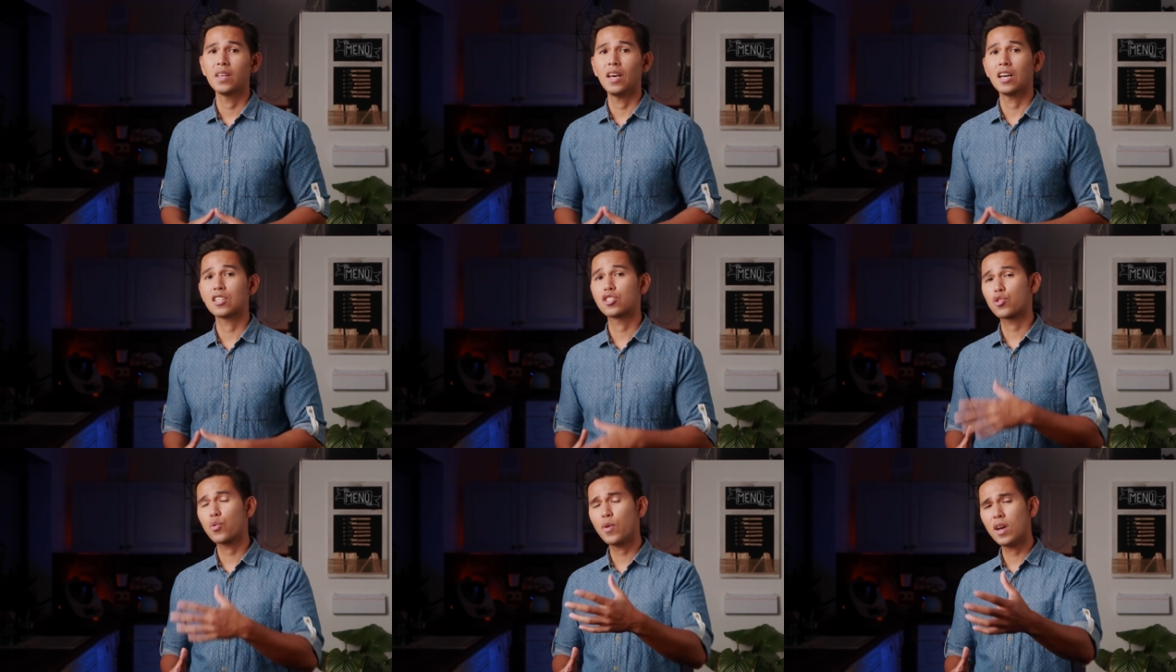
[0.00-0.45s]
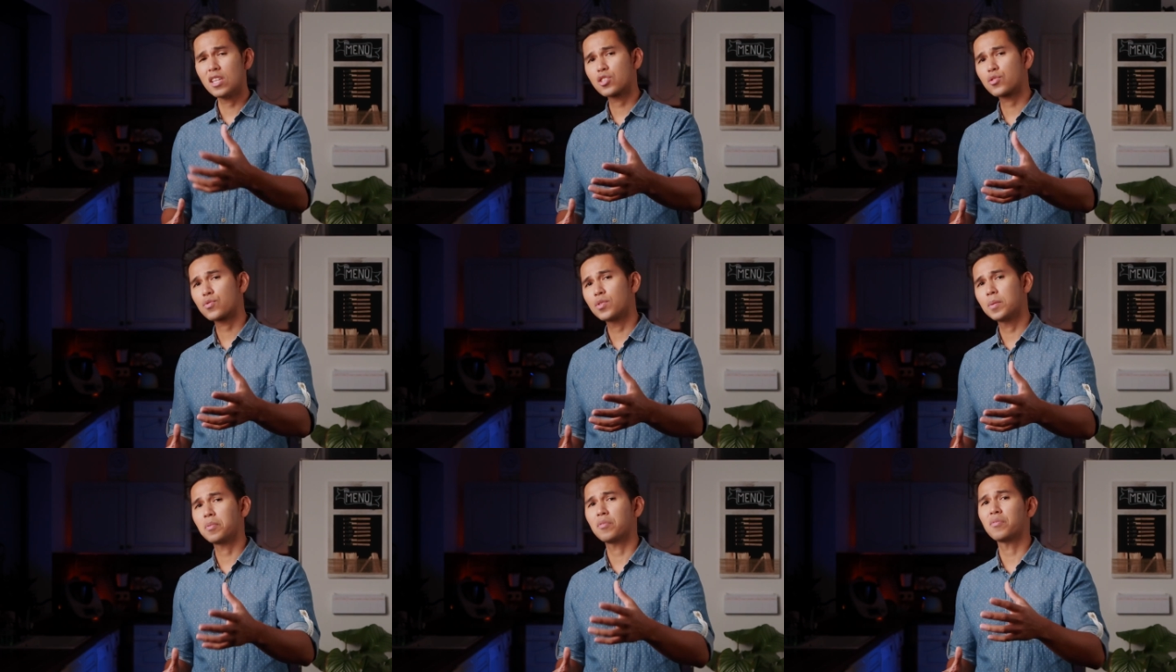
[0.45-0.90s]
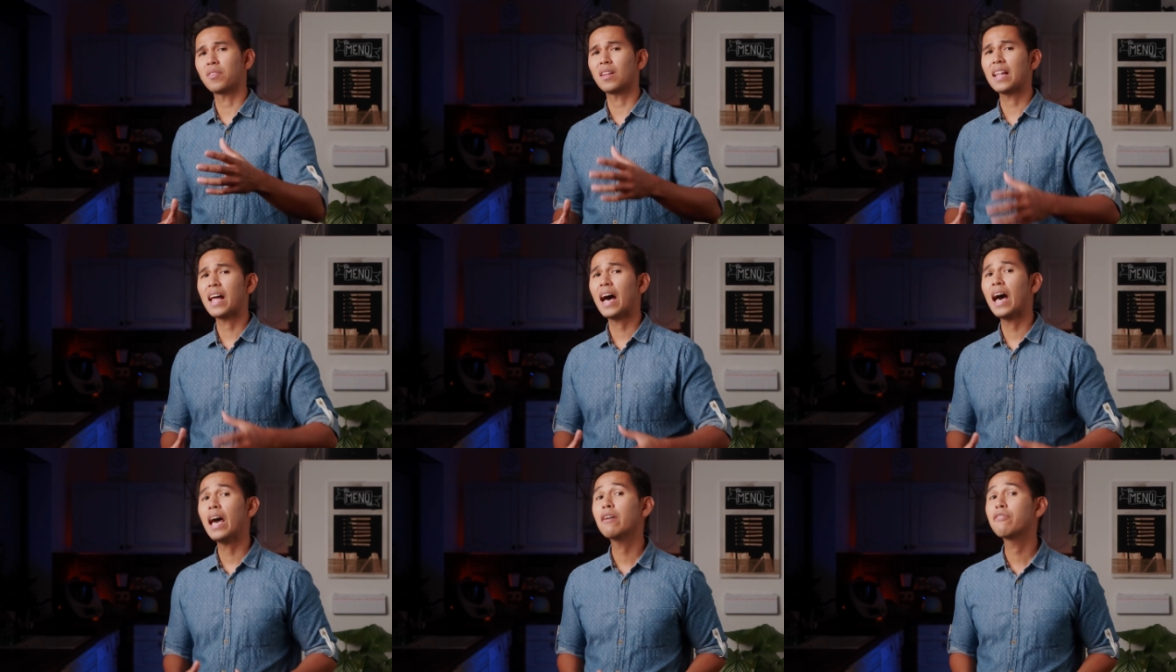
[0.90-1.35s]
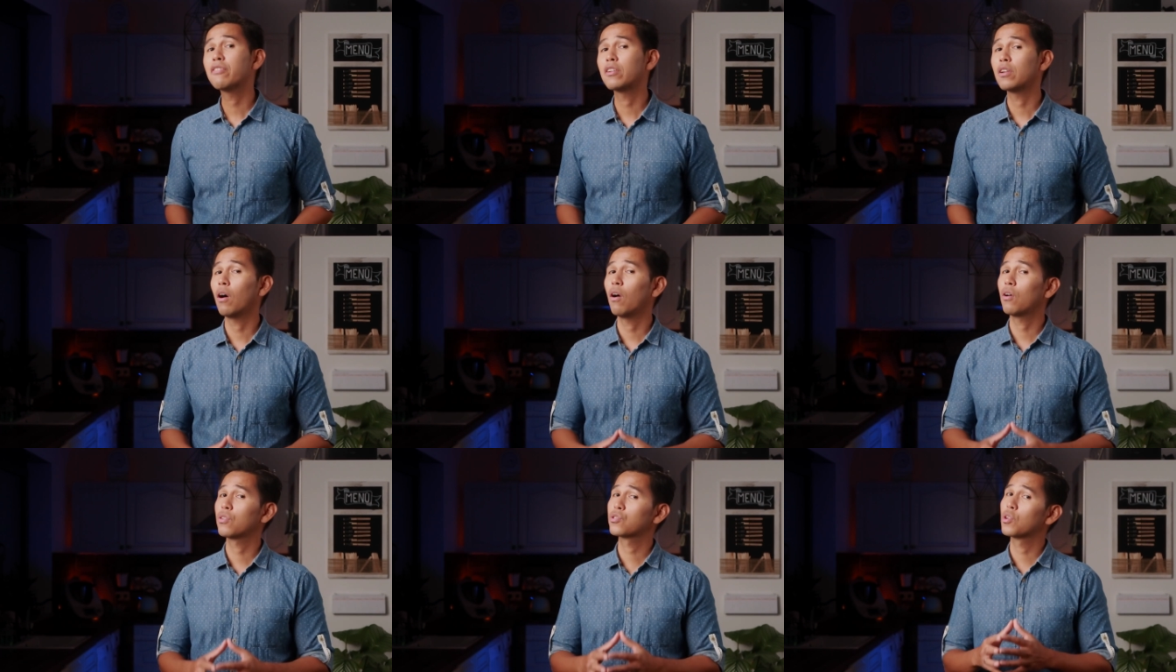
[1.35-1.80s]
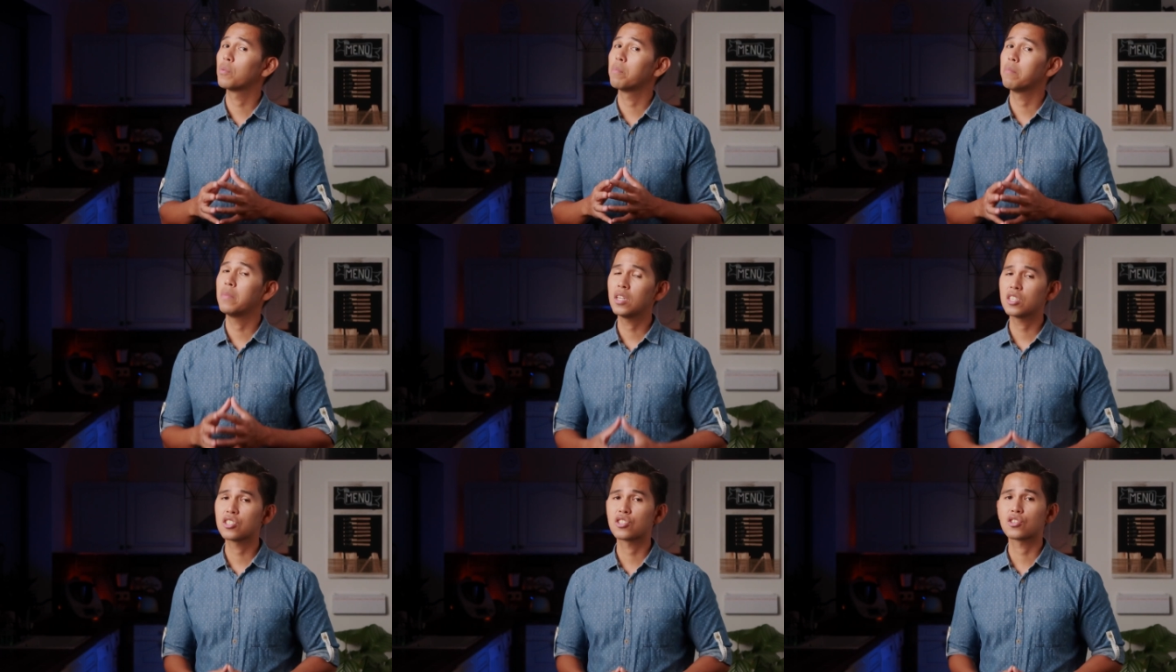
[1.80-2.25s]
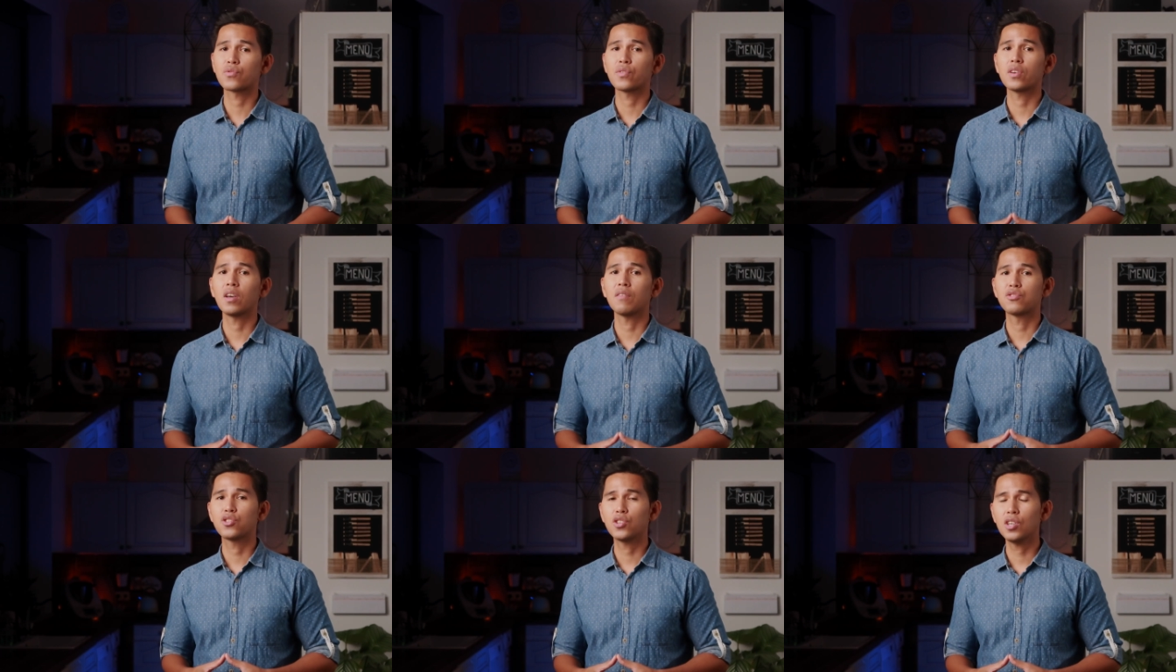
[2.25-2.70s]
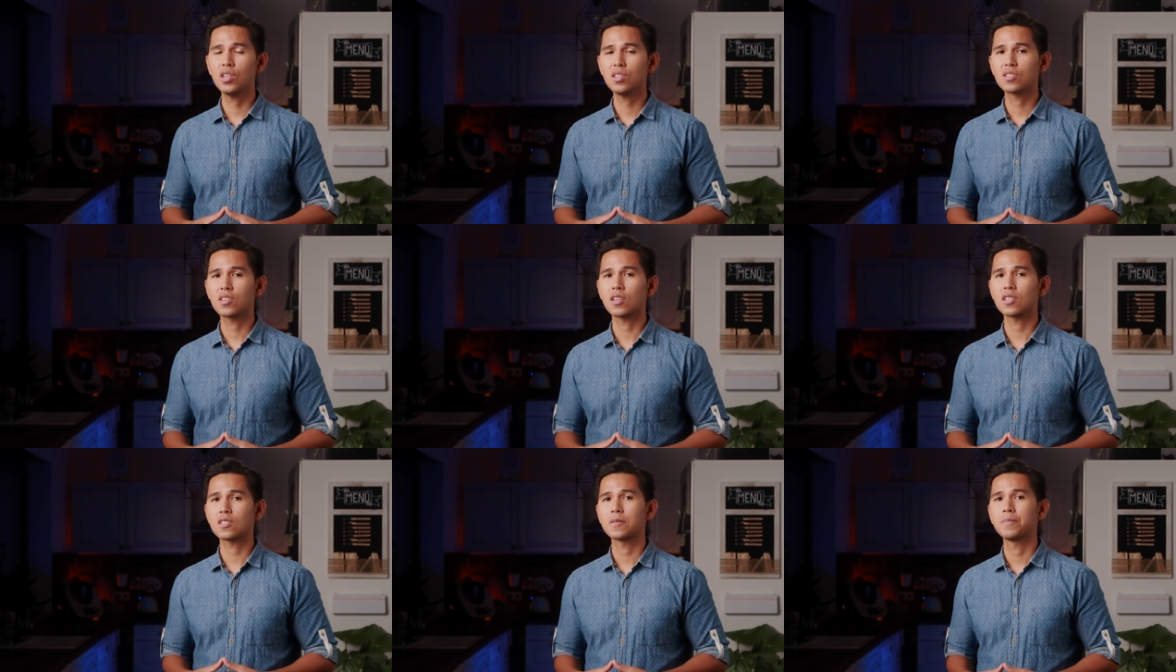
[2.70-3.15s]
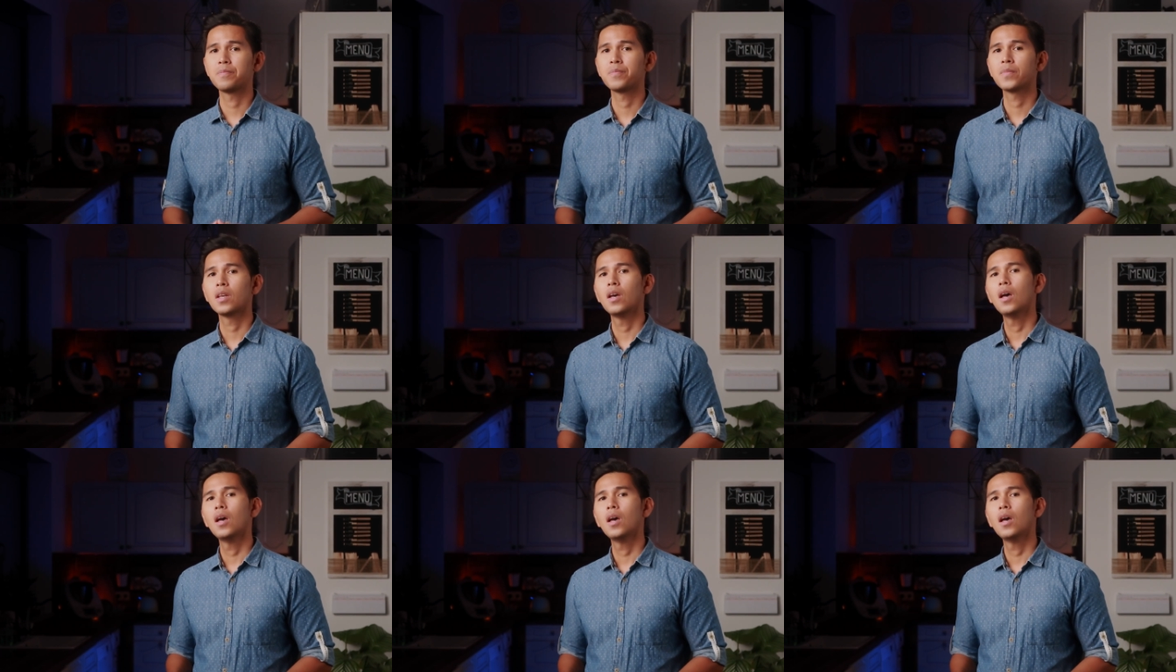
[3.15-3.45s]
a transcript of the life and also ministry of Jesus.